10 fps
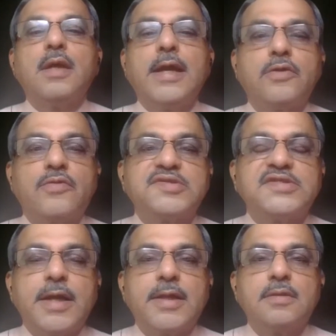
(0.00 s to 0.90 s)

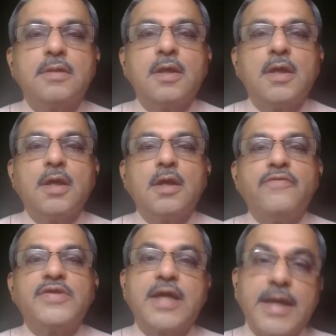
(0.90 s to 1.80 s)
atorvastatin
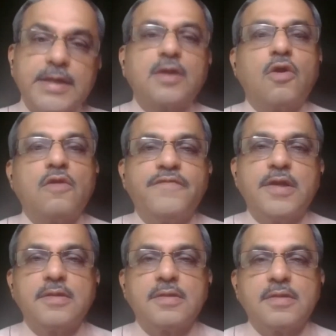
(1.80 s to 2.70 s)
with greater
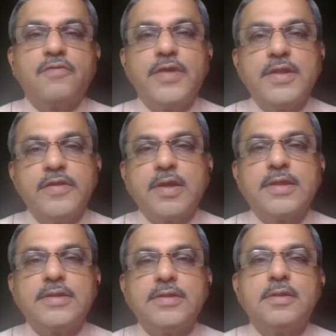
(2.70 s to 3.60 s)
confidence
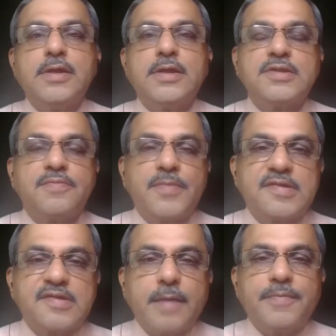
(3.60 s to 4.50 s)
whenever it is
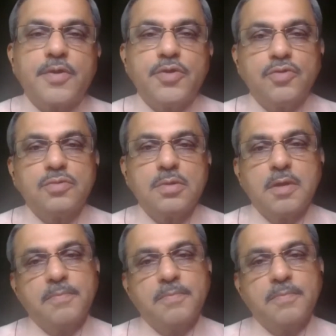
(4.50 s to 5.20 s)
prescribed to you